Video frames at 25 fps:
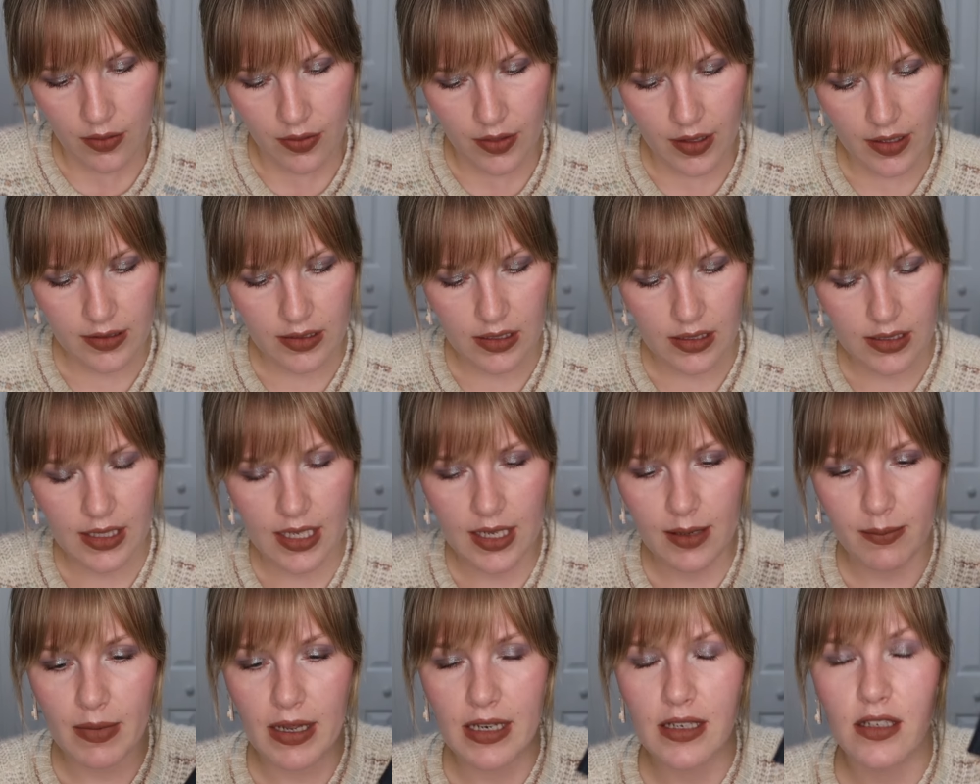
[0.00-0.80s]
This is
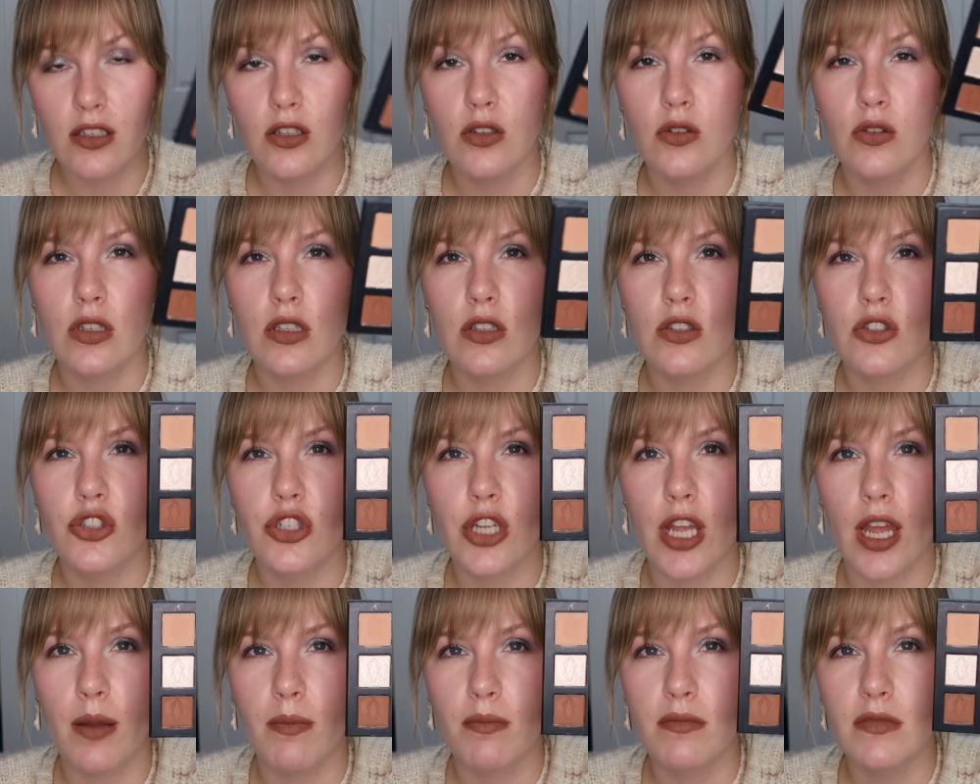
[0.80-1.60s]
like my Nude
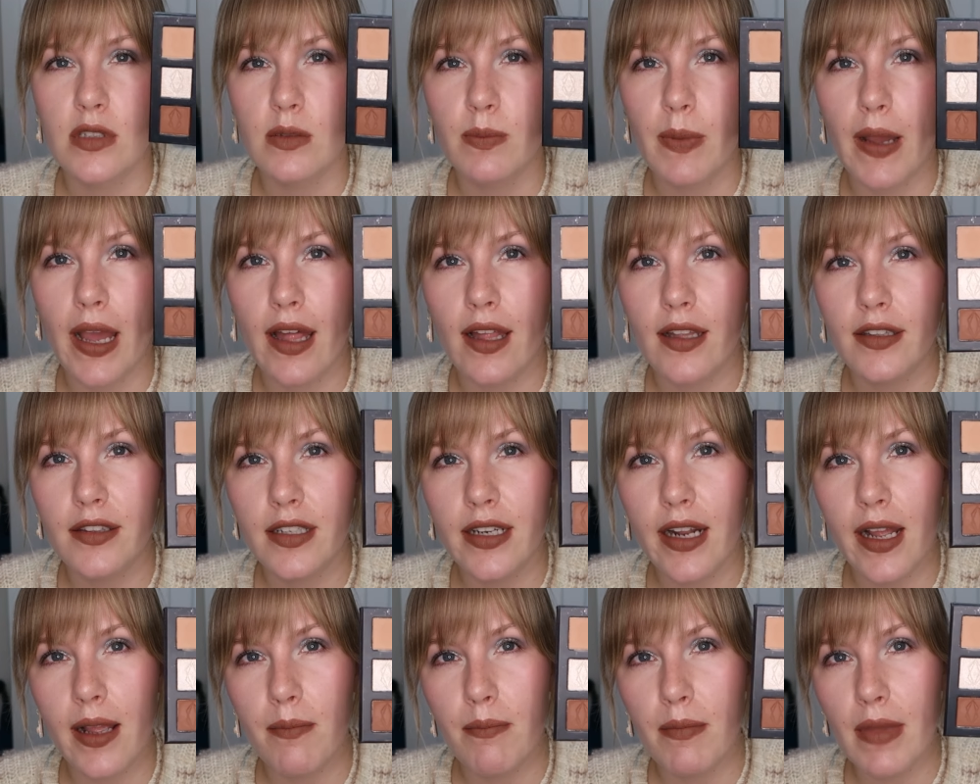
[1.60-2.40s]
Gems palette
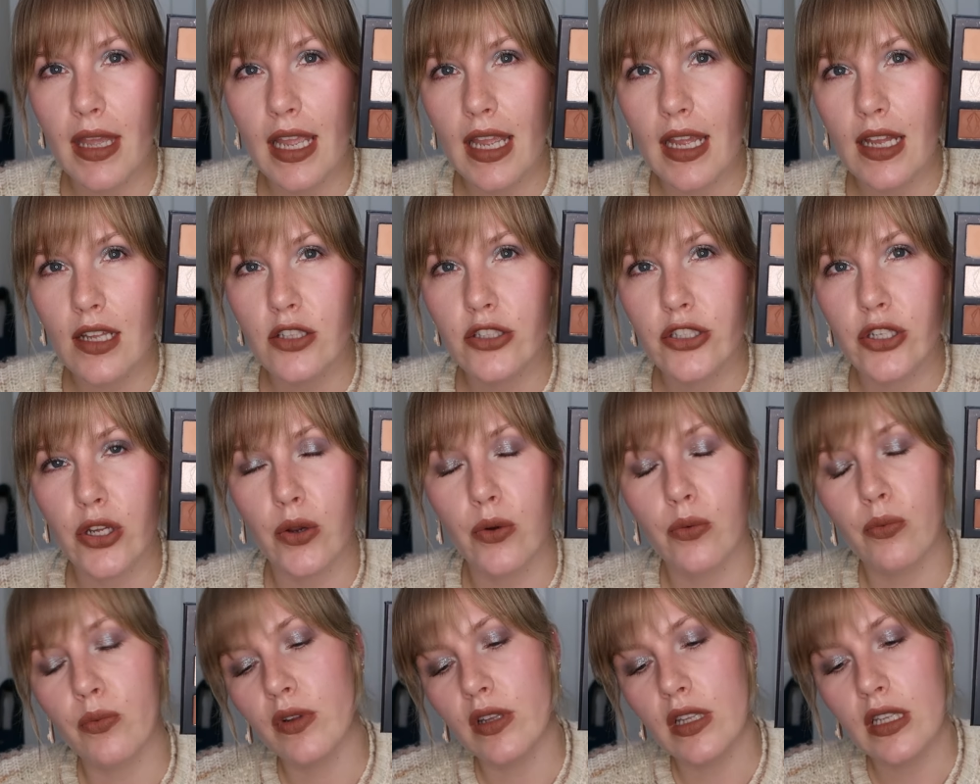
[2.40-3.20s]
that I made.
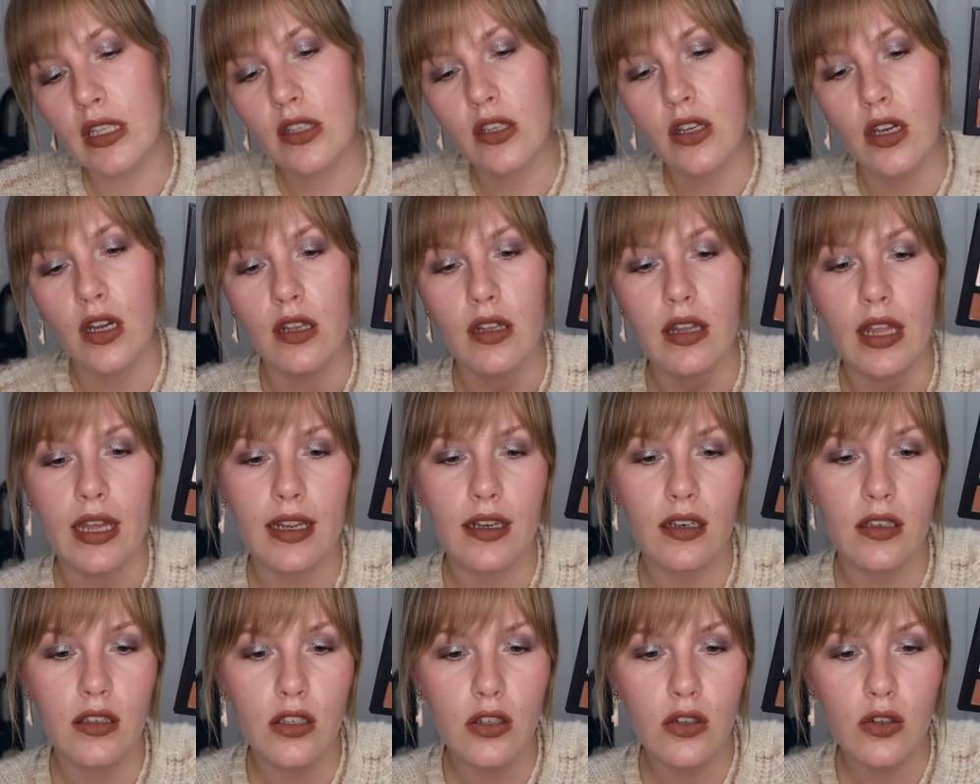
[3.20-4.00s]
So really good
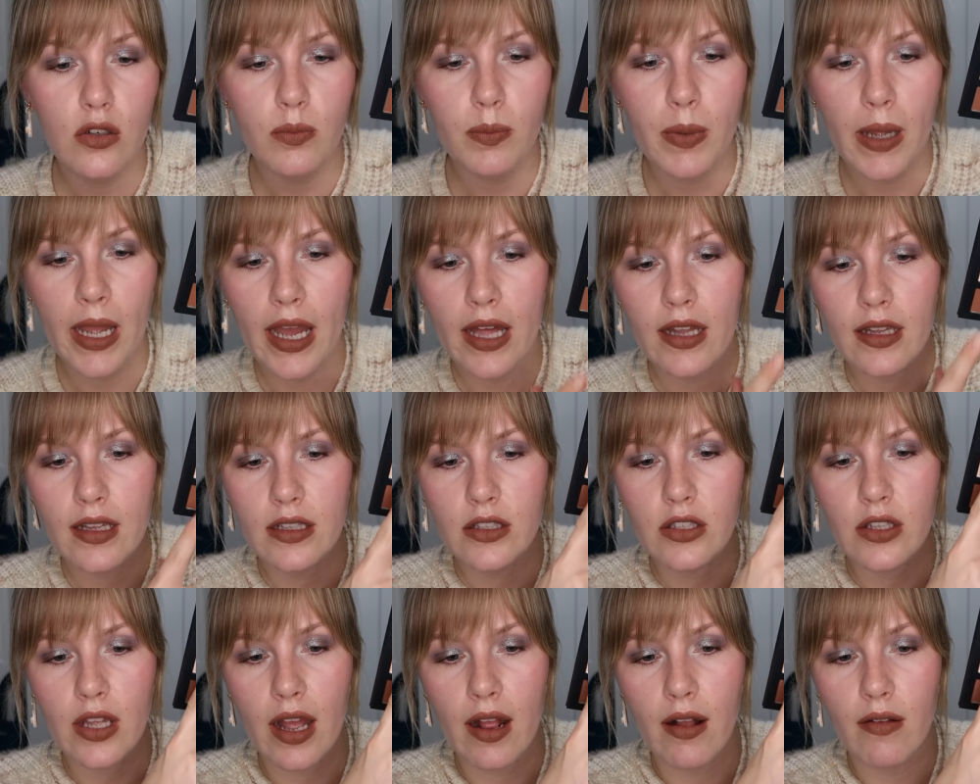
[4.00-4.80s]
like nude
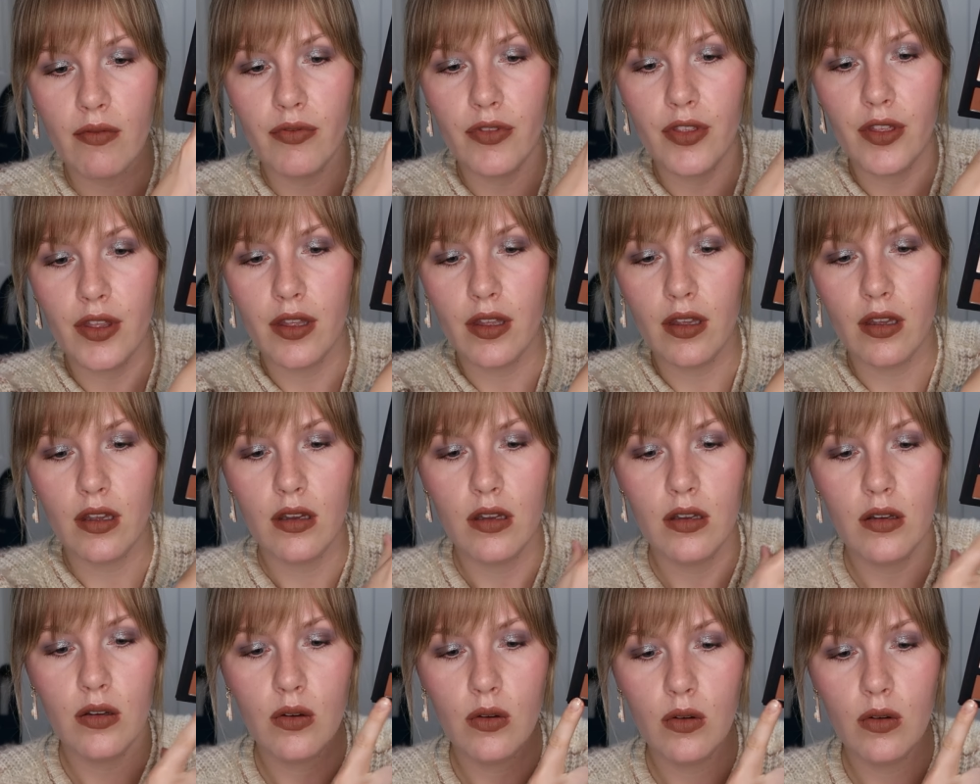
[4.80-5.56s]
palette. You have the